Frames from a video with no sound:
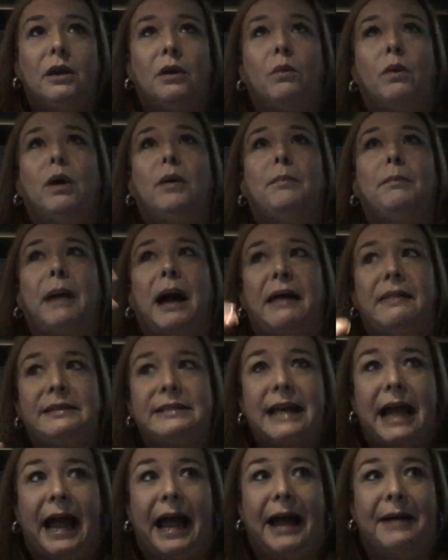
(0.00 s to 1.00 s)
Well, by the
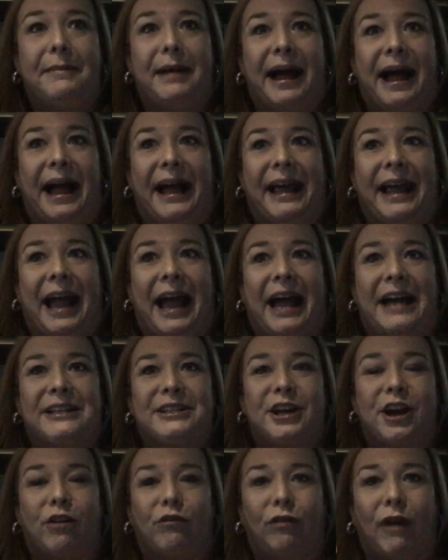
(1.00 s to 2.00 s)
time I got
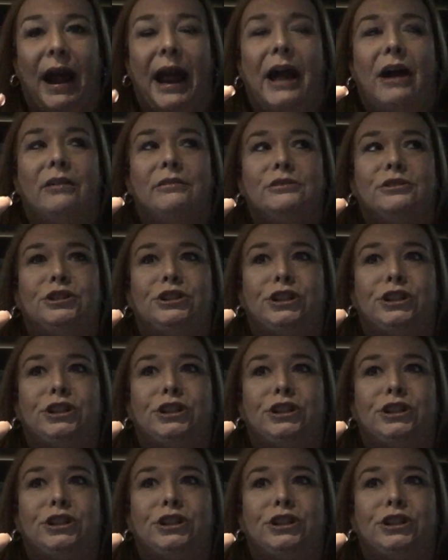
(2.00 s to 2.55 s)
around